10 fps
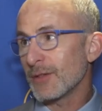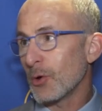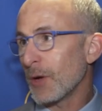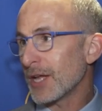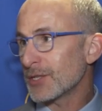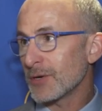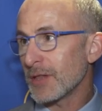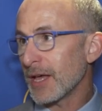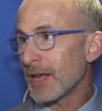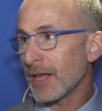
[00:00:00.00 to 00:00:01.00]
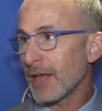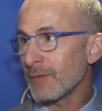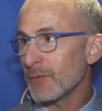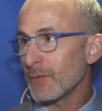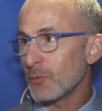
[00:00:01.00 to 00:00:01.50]
No answer to that. I
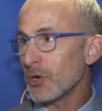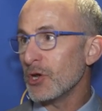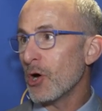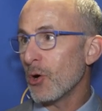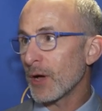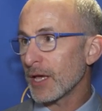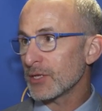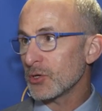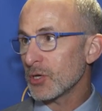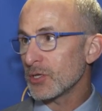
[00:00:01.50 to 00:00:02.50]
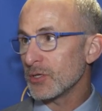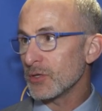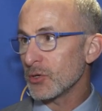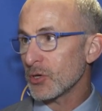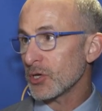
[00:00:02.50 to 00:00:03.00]
wouldn't know. I guess you
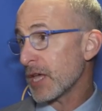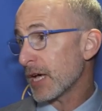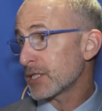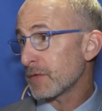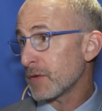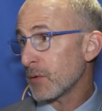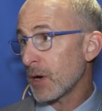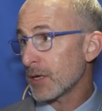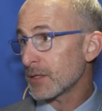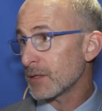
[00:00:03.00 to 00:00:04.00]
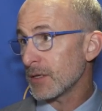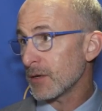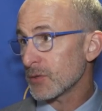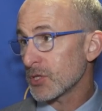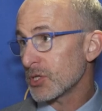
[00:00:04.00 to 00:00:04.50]
could guess if you want, you
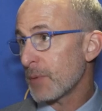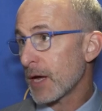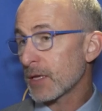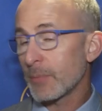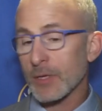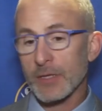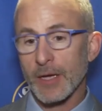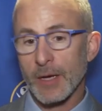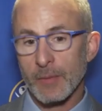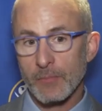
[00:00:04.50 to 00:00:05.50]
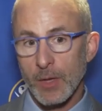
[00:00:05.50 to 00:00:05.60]
know, suspect. But, I